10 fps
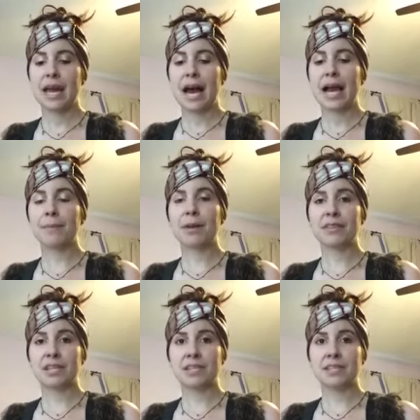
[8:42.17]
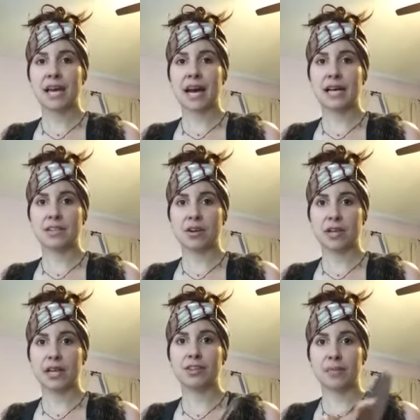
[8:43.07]
I bought these at
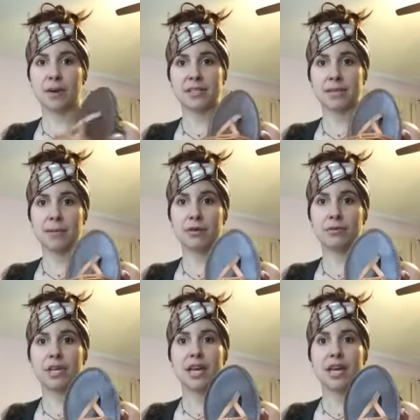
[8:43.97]
Target. They're Mossimo.